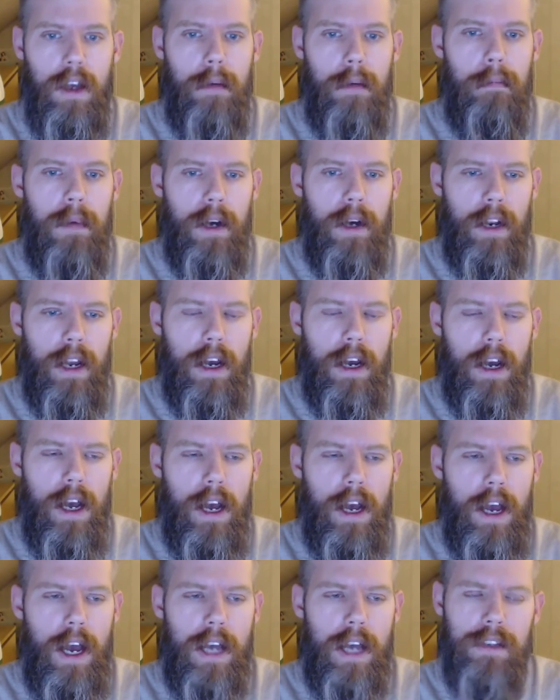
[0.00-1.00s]
But
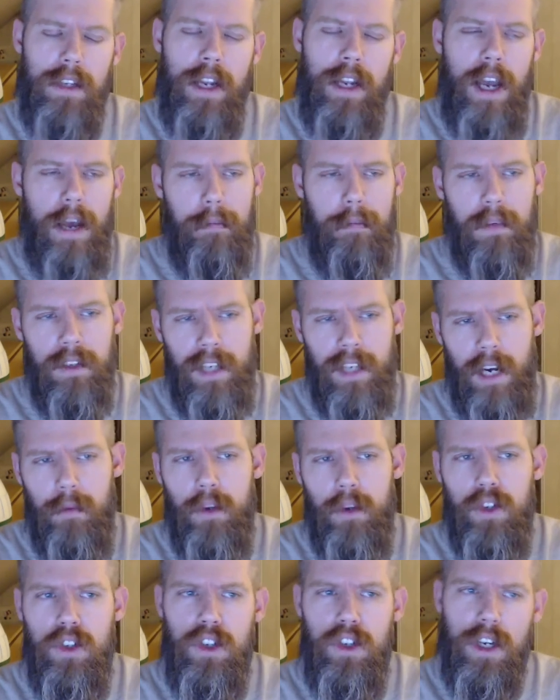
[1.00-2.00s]
as it happens, I
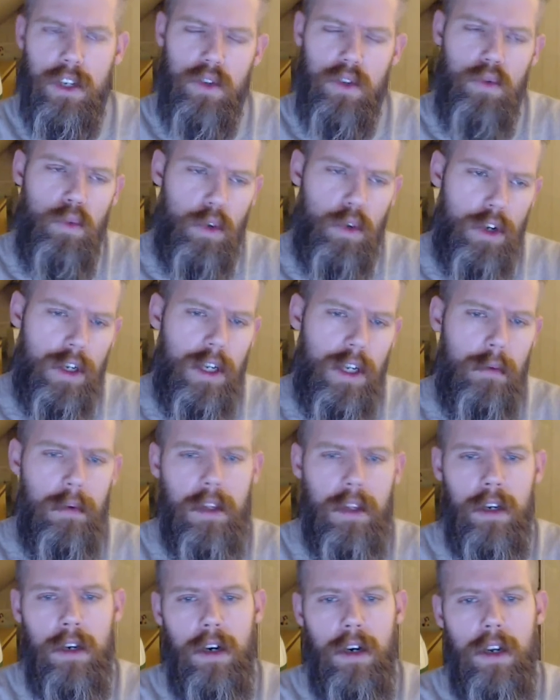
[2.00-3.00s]
was just working with
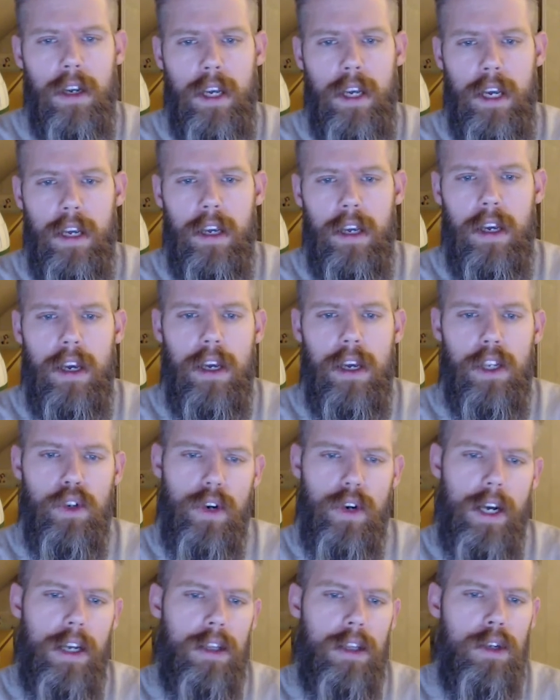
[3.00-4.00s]
a colleague
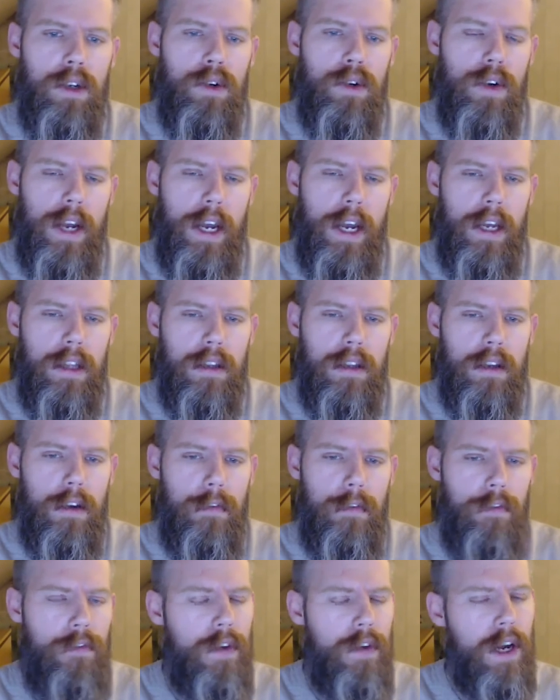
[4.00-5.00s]
trying to create a
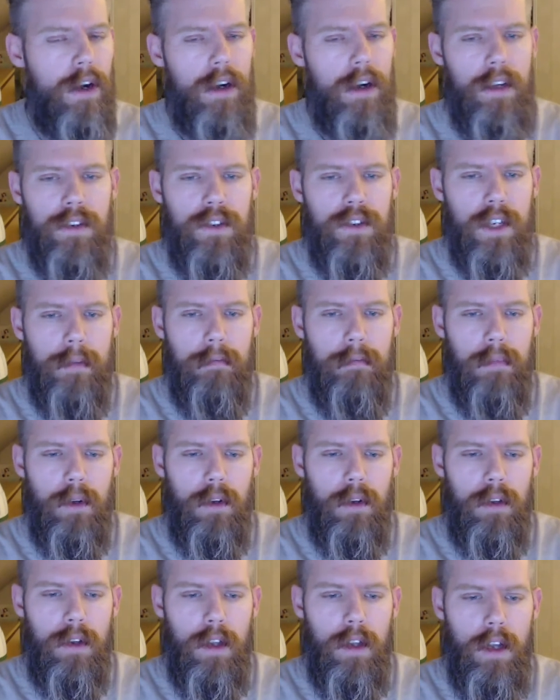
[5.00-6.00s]
fairly
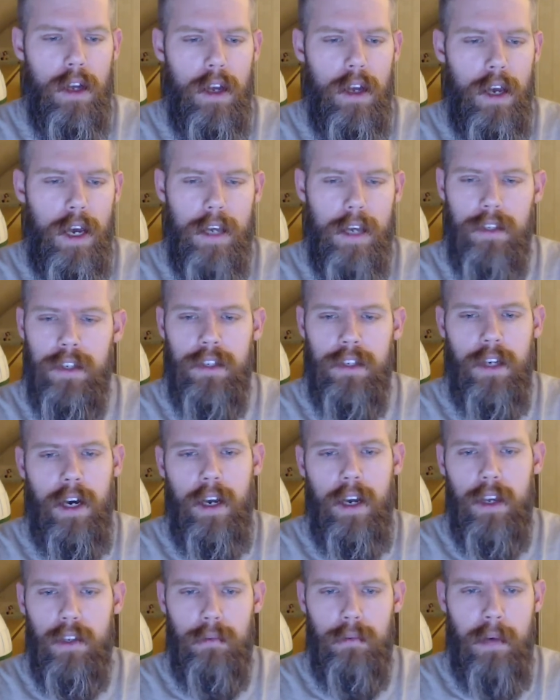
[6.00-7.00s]
simple
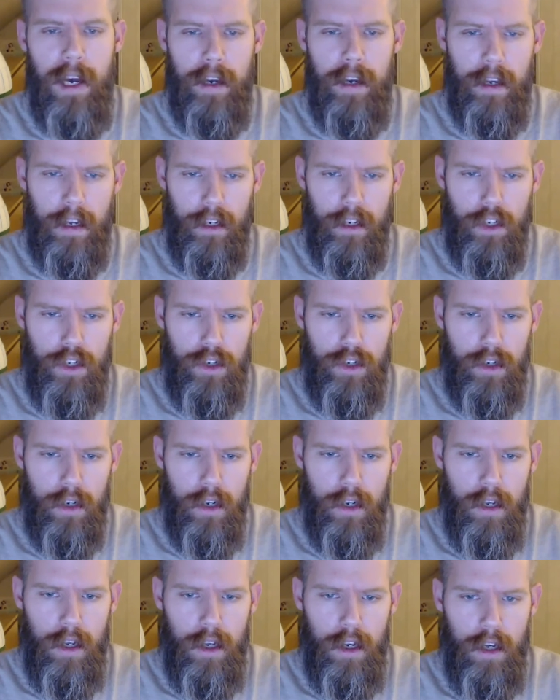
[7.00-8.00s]
SSIS package.
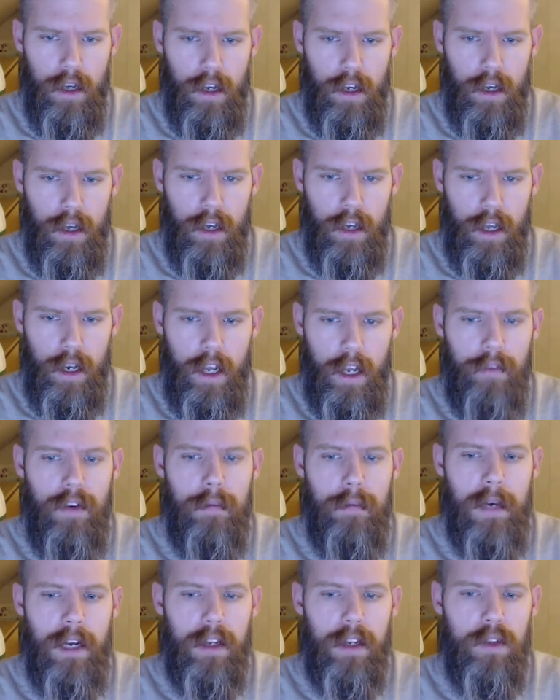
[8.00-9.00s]
And
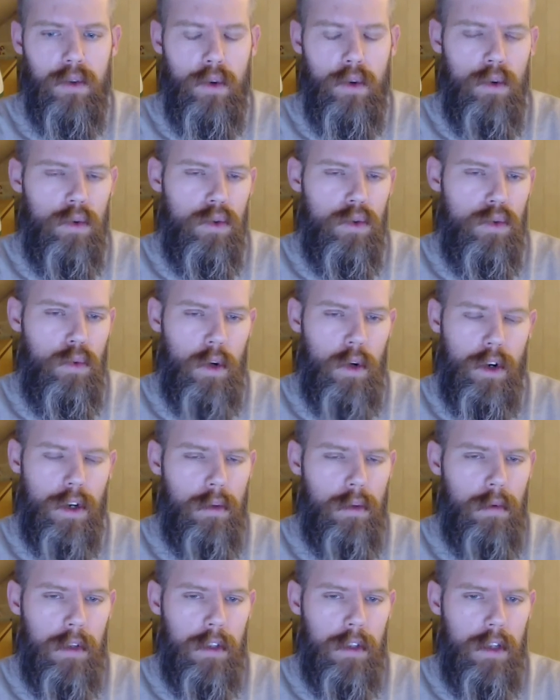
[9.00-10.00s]
everybody who's
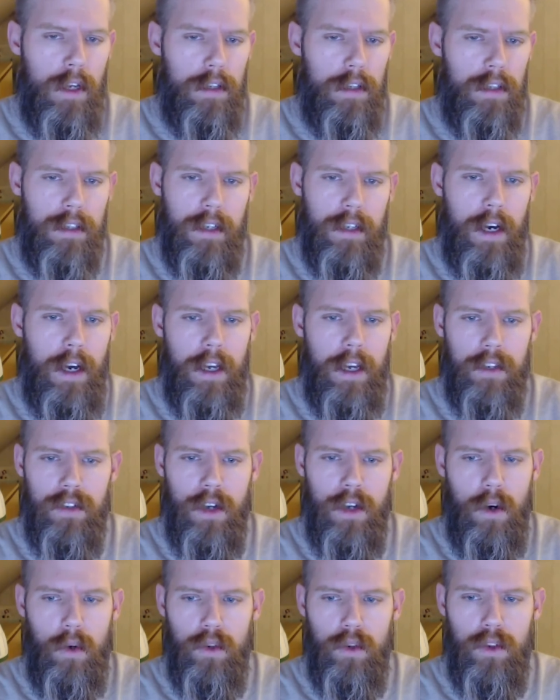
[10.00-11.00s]
worked with SSIS
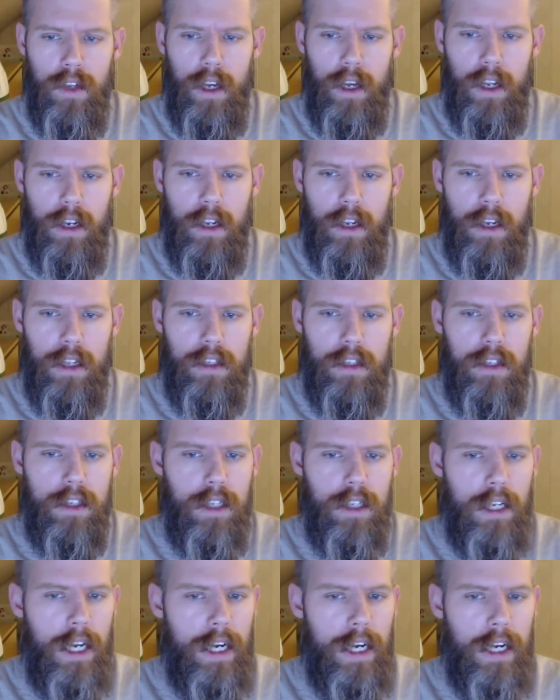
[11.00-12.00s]
knows that it's
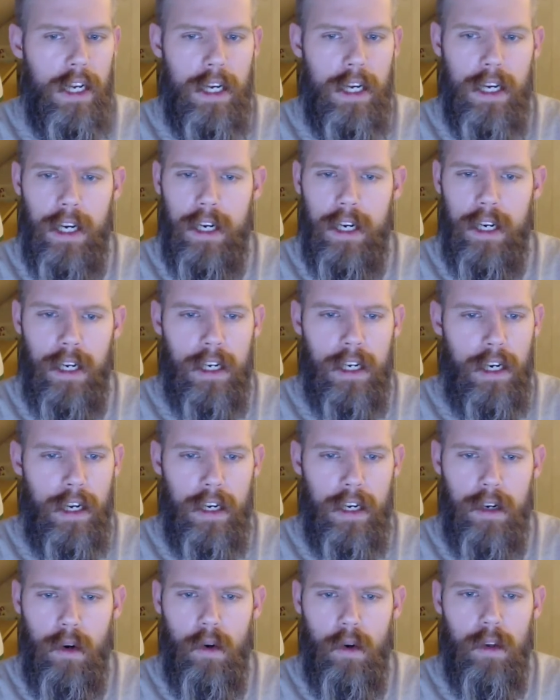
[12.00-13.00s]
click, click, click, click,
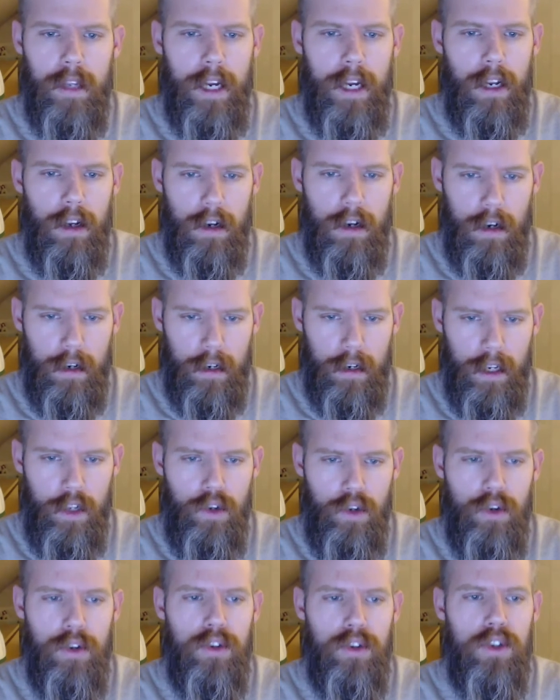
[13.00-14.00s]
click all day long.
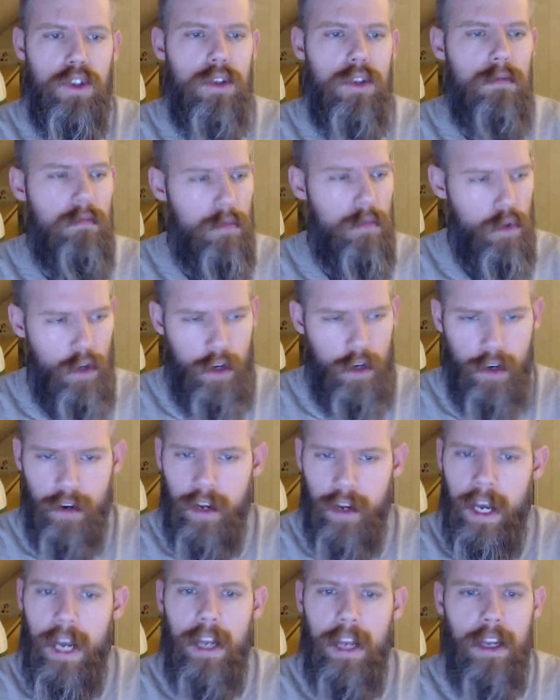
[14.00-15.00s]
You learn to
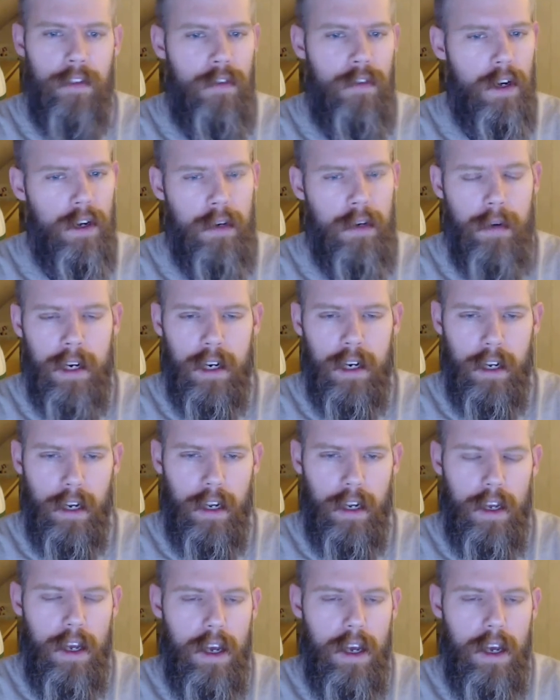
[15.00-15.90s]
hate it very quickly.